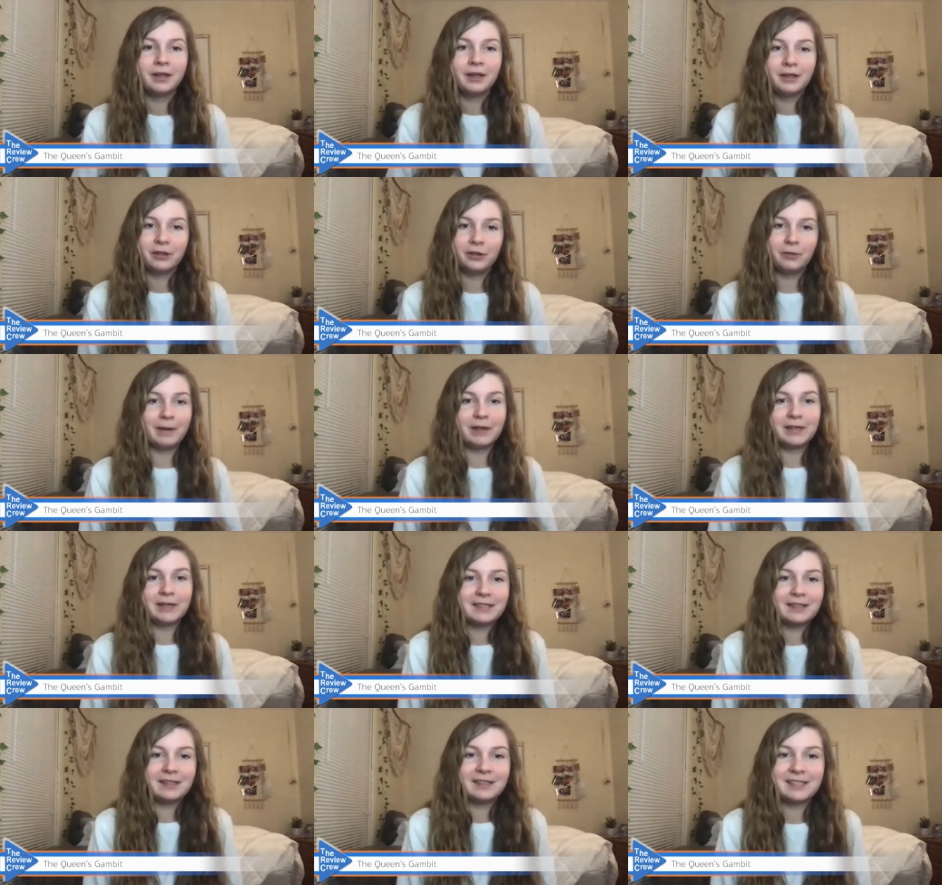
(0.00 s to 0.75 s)
you
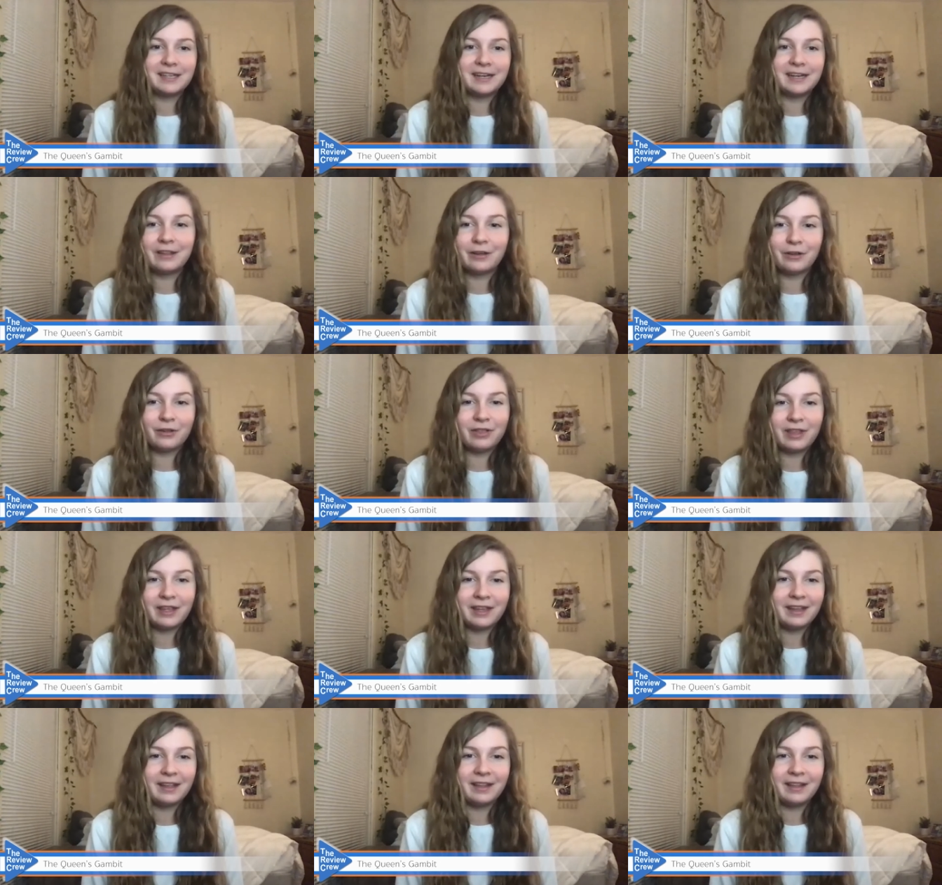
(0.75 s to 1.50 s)
basically sitting there
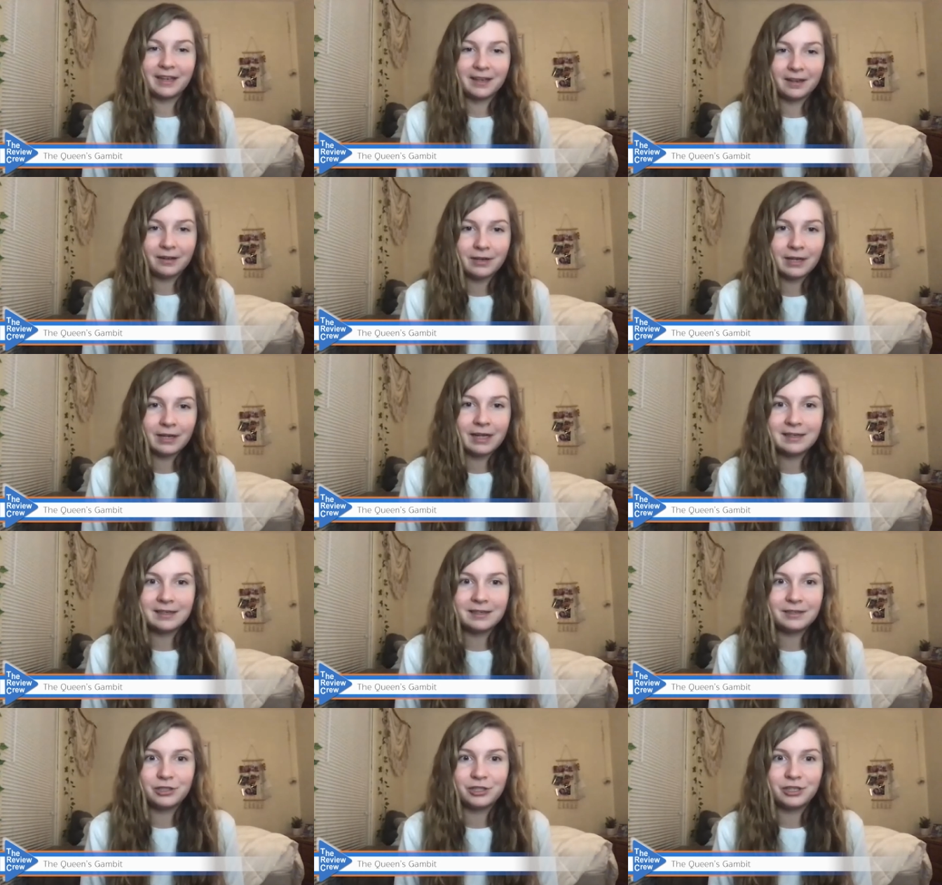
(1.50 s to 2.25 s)
thinking like, okay,
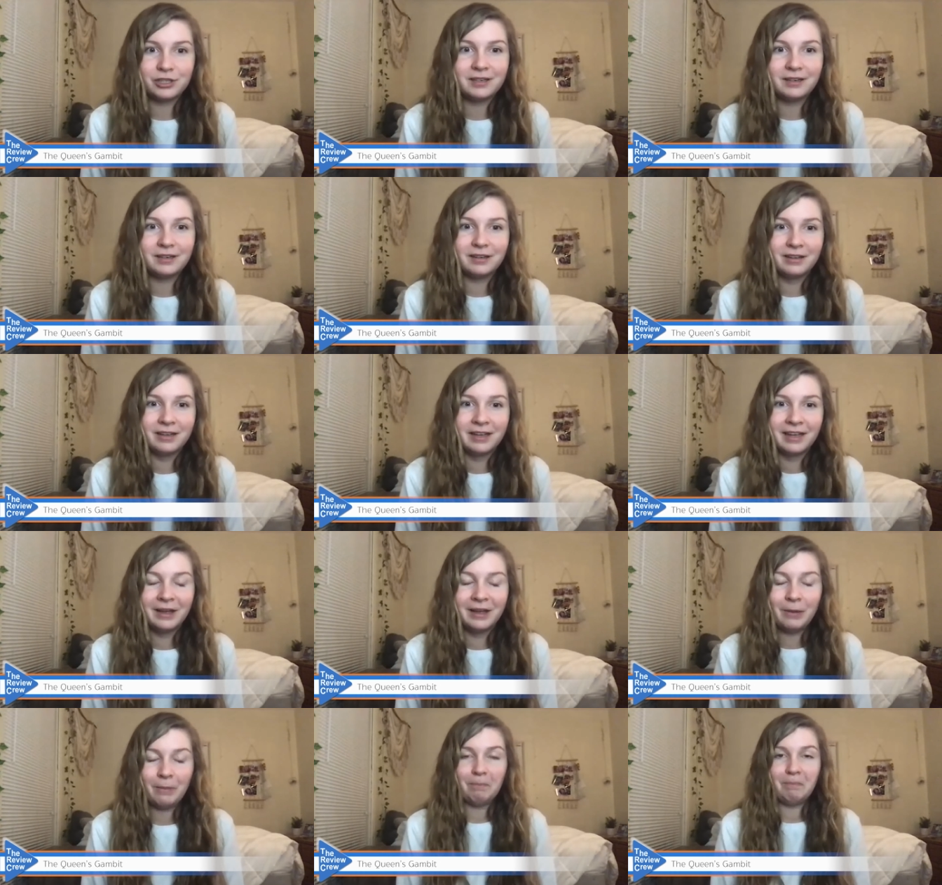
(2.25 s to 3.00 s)
did she
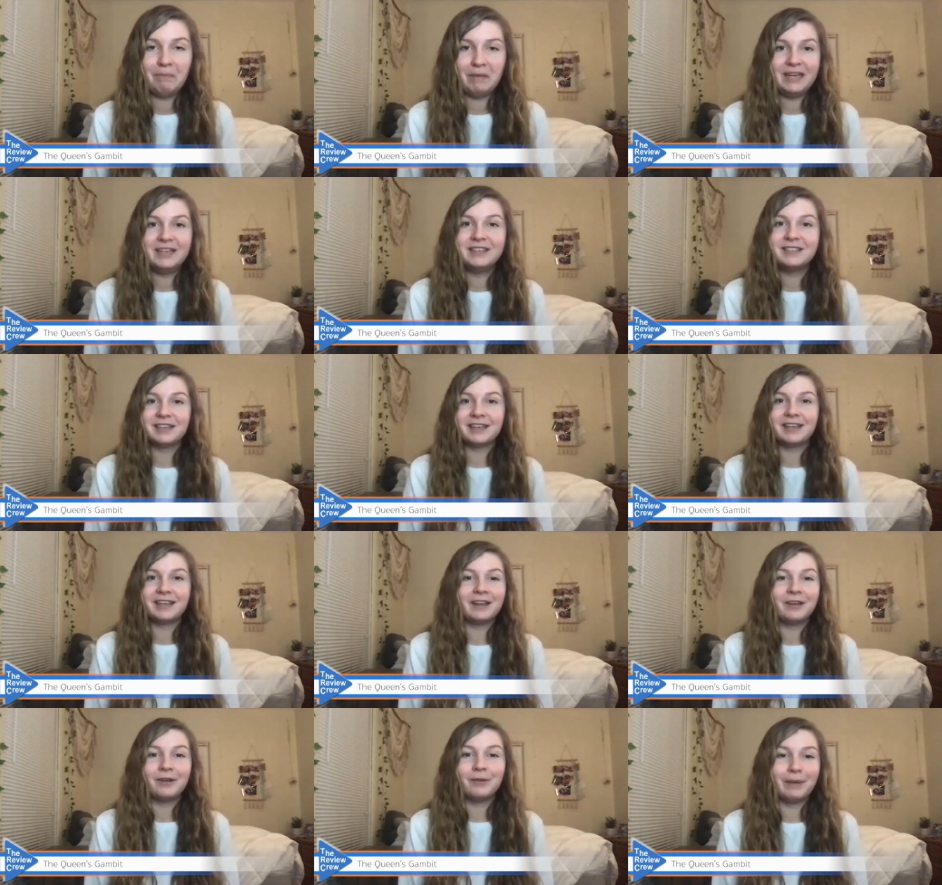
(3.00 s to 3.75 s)
mean to
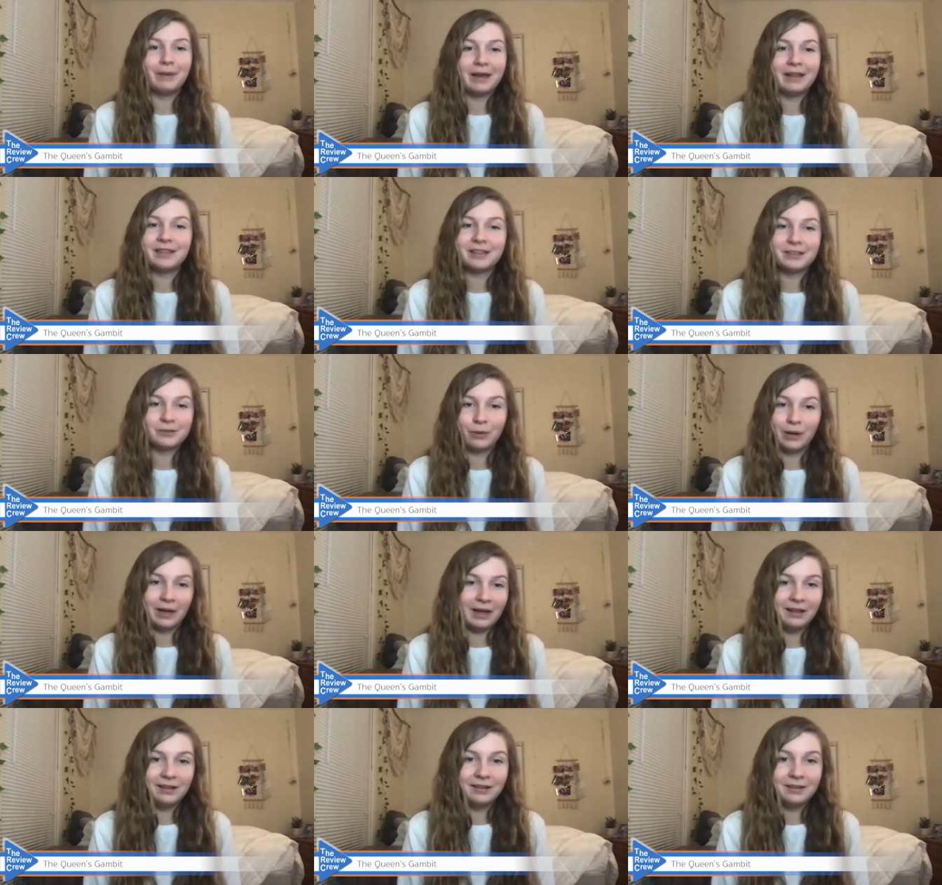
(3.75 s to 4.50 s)
kill Beth as
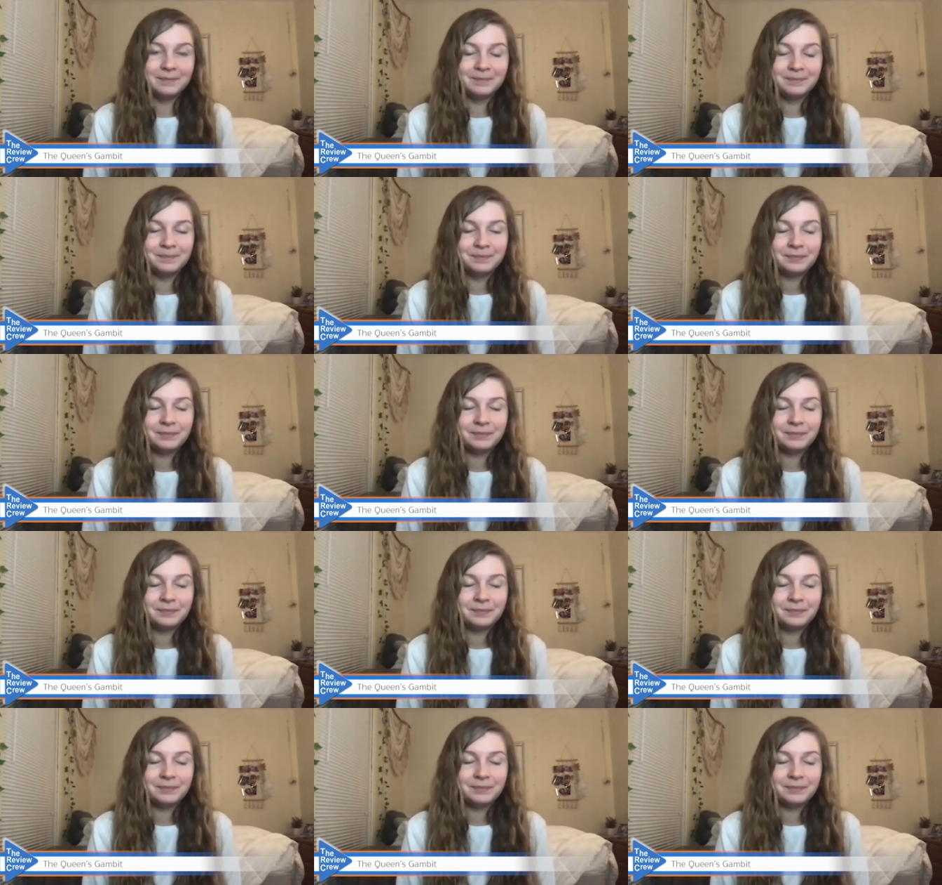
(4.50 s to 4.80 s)
well?